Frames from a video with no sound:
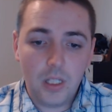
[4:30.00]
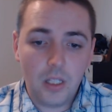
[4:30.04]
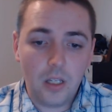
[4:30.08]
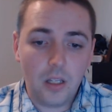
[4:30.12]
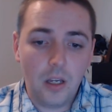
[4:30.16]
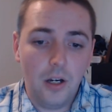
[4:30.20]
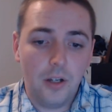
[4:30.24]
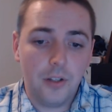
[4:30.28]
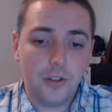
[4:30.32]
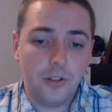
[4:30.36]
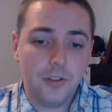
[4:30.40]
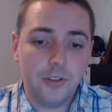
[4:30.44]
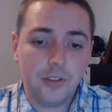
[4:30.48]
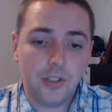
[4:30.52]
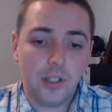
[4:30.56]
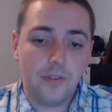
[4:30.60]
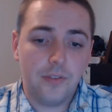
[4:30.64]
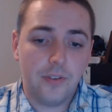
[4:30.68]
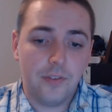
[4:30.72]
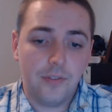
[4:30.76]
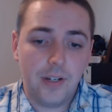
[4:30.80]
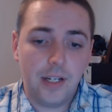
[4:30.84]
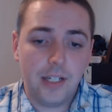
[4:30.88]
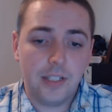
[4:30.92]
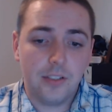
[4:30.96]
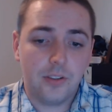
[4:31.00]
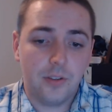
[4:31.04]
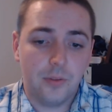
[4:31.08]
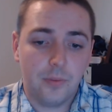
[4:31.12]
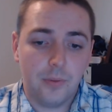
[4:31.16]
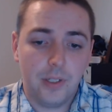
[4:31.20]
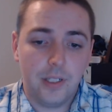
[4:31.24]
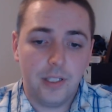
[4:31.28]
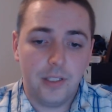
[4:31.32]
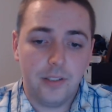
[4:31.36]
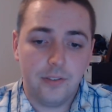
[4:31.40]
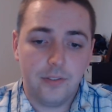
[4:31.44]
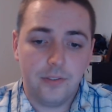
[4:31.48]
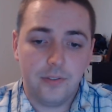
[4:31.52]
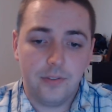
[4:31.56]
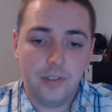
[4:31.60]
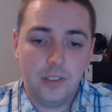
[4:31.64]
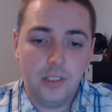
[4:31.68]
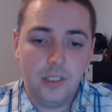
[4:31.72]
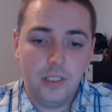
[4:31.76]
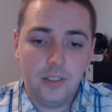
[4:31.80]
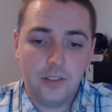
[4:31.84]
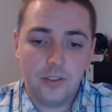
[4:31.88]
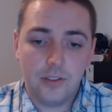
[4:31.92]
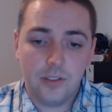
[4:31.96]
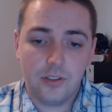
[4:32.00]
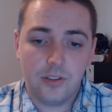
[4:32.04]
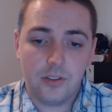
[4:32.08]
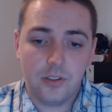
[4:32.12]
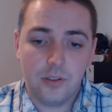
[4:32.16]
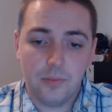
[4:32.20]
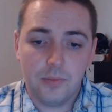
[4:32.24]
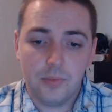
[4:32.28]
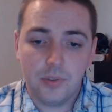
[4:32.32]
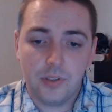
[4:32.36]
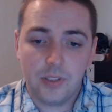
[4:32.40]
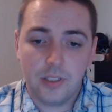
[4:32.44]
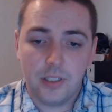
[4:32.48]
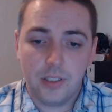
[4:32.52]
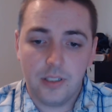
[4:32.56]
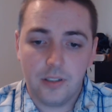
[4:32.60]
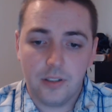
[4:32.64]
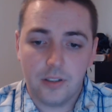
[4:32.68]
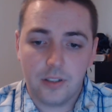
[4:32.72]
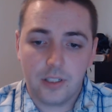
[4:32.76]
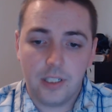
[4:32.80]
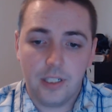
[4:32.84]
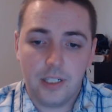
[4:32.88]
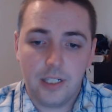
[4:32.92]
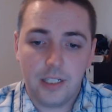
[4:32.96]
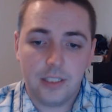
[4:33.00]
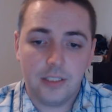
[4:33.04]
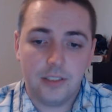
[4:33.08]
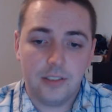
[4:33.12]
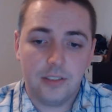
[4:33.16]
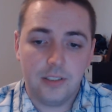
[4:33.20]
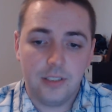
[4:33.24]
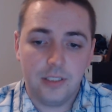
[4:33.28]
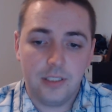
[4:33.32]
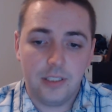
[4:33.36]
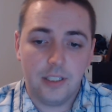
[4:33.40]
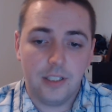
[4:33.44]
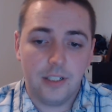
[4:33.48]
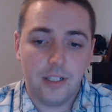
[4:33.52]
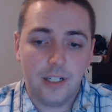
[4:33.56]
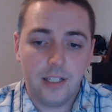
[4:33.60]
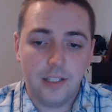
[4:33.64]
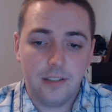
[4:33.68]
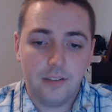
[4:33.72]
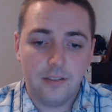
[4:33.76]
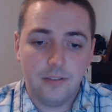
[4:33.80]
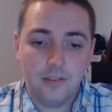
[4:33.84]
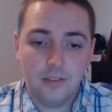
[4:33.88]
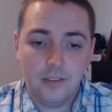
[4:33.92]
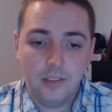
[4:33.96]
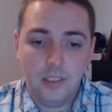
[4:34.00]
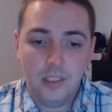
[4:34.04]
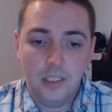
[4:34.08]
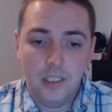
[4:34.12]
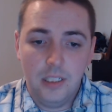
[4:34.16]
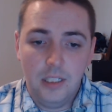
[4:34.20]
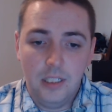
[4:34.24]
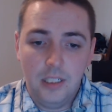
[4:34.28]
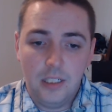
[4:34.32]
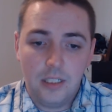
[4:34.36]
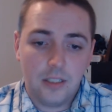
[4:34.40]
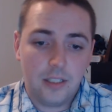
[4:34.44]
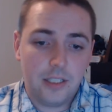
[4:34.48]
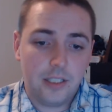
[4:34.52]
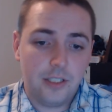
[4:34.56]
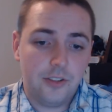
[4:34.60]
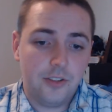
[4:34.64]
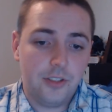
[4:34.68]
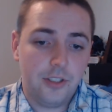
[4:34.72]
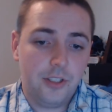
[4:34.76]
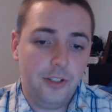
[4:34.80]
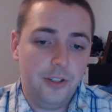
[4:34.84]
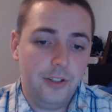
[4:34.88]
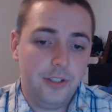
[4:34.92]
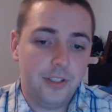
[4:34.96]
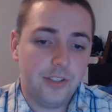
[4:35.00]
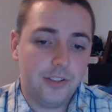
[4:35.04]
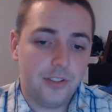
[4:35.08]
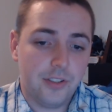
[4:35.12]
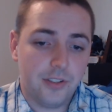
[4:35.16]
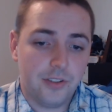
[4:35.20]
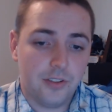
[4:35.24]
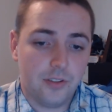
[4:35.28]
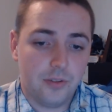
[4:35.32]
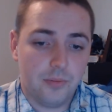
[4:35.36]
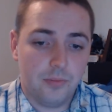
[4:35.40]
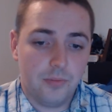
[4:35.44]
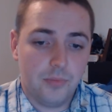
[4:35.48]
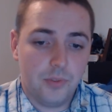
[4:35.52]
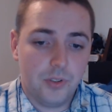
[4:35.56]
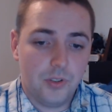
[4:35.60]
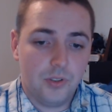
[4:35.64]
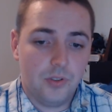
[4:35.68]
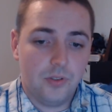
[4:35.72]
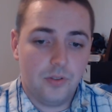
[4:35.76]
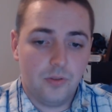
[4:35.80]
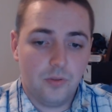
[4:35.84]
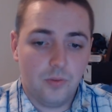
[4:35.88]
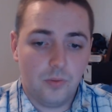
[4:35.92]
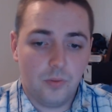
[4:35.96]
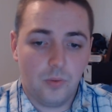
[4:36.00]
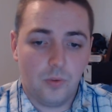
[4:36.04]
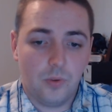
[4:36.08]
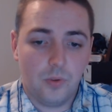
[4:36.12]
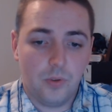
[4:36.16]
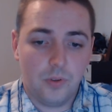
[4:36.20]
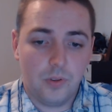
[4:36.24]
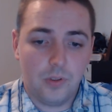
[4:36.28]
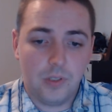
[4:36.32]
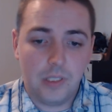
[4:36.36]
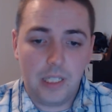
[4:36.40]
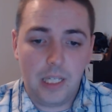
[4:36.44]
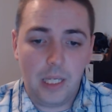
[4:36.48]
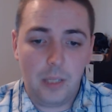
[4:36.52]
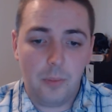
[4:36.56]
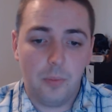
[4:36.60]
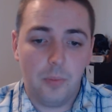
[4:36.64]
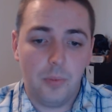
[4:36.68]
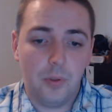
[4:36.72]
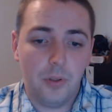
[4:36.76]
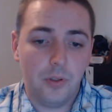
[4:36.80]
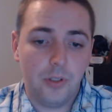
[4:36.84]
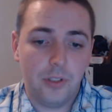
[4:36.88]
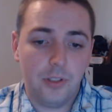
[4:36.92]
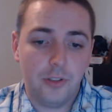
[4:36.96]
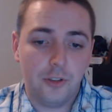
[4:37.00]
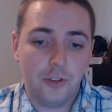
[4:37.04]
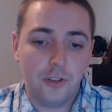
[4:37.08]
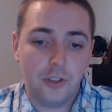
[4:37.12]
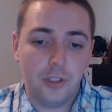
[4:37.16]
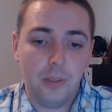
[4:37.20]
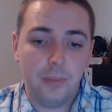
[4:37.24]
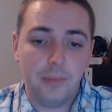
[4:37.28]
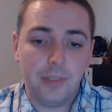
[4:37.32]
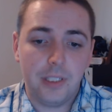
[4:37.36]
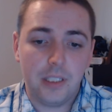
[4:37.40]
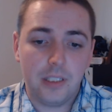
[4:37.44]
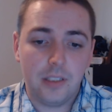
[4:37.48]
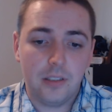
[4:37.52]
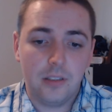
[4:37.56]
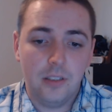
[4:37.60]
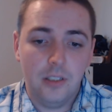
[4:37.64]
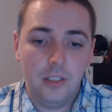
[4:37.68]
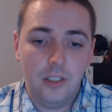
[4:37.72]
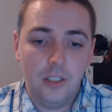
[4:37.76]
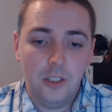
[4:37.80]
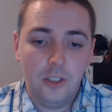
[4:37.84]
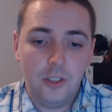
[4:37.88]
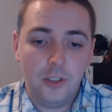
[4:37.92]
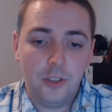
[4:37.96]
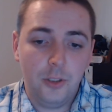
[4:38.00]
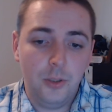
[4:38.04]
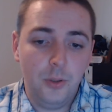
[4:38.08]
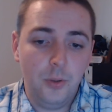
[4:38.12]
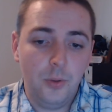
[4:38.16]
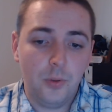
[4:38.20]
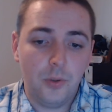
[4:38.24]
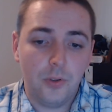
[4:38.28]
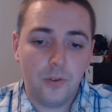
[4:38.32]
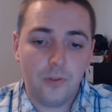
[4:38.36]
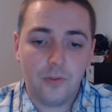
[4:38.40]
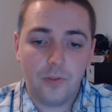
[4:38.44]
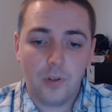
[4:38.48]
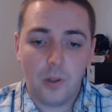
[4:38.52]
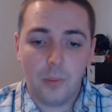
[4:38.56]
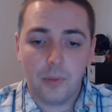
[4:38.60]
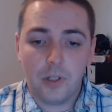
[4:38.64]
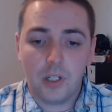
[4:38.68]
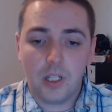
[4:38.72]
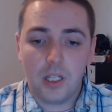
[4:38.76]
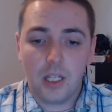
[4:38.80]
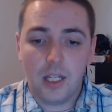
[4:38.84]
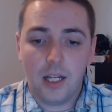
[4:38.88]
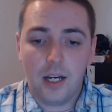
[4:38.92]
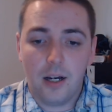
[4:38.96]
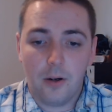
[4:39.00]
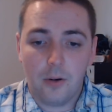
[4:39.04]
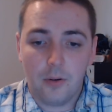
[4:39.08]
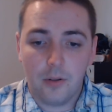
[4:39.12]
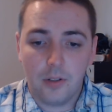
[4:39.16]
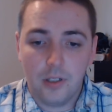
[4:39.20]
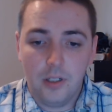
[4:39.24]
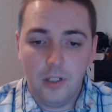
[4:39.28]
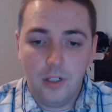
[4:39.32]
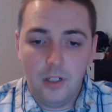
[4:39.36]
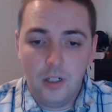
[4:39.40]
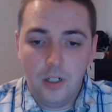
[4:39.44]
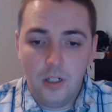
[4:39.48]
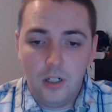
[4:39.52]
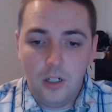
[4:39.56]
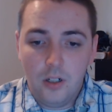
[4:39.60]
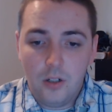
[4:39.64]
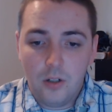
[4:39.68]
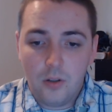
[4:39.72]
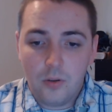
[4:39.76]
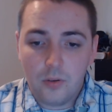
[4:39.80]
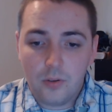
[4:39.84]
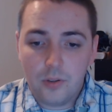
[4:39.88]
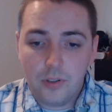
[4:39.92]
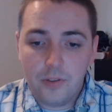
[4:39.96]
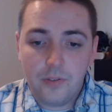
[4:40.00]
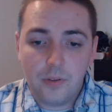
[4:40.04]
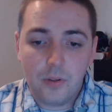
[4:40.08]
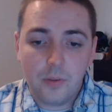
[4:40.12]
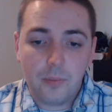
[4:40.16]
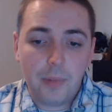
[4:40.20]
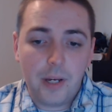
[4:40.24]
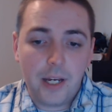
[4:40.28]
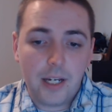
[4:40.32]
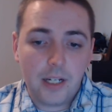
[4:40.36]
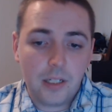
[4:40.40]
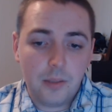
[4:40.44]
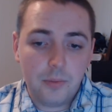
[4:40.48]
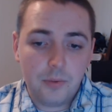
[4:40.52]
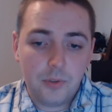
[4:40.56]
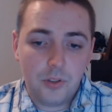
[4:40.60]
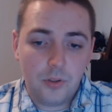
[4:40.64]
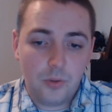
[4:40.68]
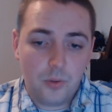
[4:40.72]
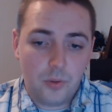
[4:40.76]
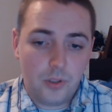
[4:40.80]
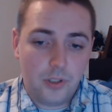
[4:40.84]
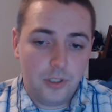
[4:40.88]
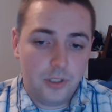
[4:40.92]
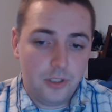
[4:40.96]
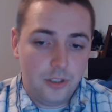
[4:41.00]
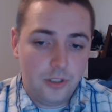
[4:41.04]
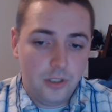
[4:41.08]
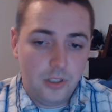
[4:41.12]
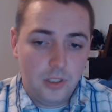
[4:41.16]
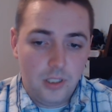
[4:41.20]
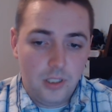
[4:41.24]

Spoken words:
Others have a vast array of systems that are connected to the internet, like security systems, or the capability of streaming to and from a cloud, or even backup storage.